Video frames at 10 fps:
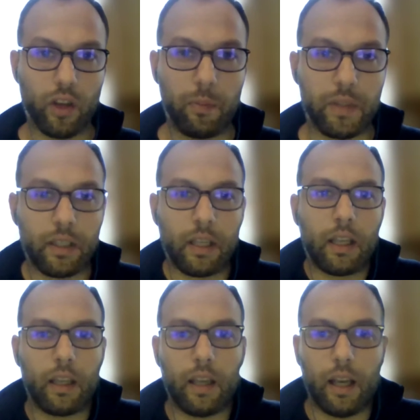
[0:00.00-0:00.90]
James.
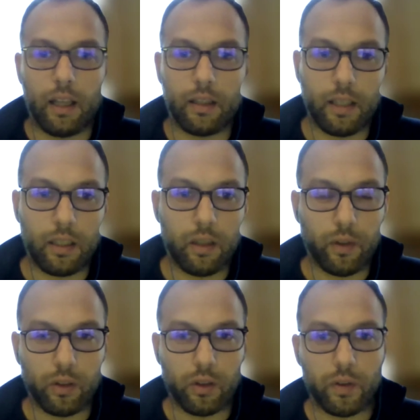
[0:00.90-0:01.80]
And thank you
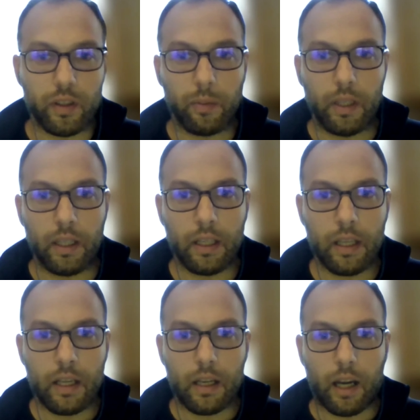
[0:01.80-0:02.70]
for introducing me.
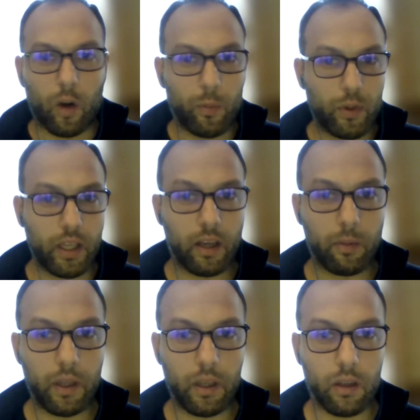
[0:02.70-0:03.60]
I hope you can hear
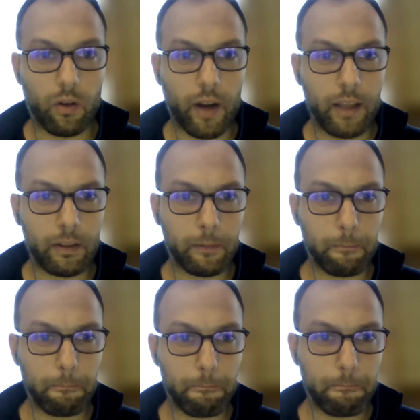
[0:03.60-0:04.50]
me all right.
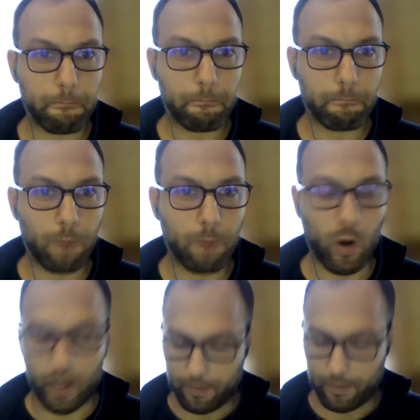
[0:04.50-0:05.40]

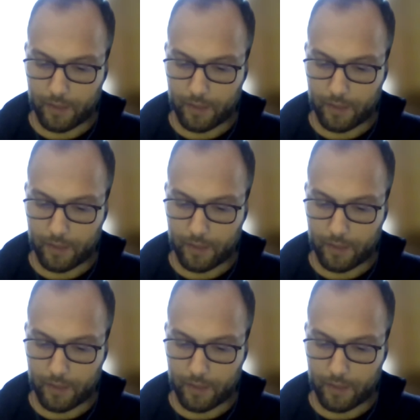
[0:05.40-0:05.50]
Okay.